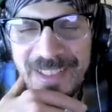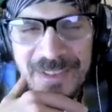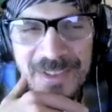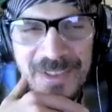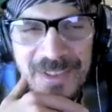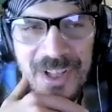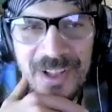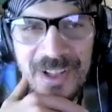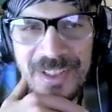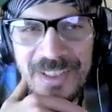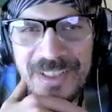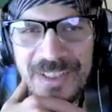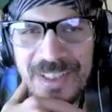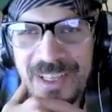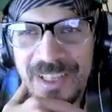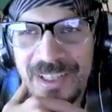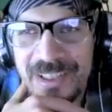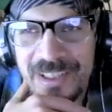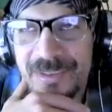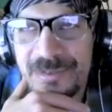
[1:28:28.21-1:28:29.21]

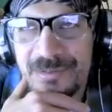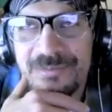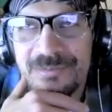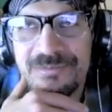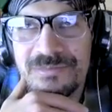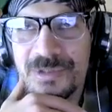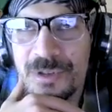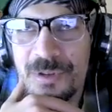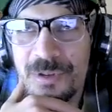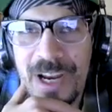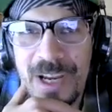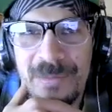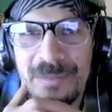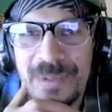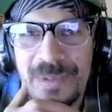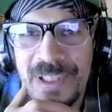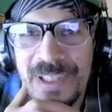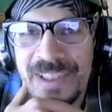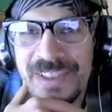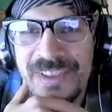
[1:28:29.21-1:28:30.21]
solitaire try
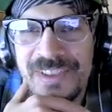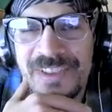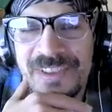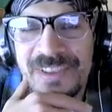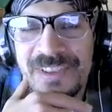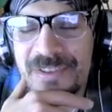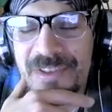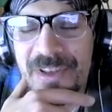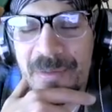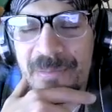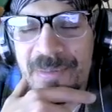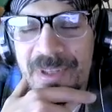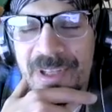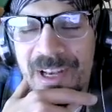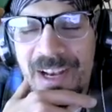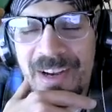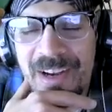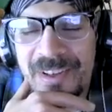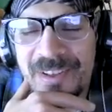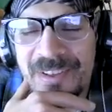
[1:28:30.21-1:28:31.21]
peaks or something.
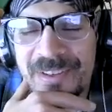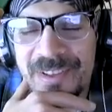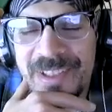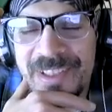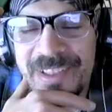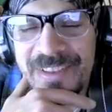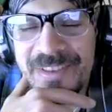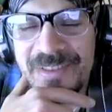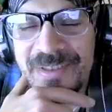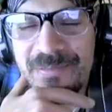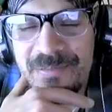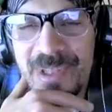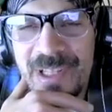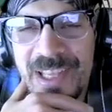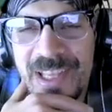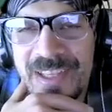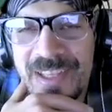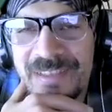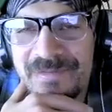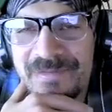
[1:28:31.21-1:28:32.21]
I don't know that it's
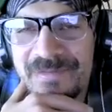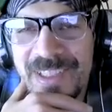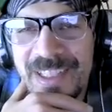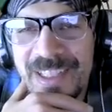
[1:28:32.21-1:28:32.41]
played.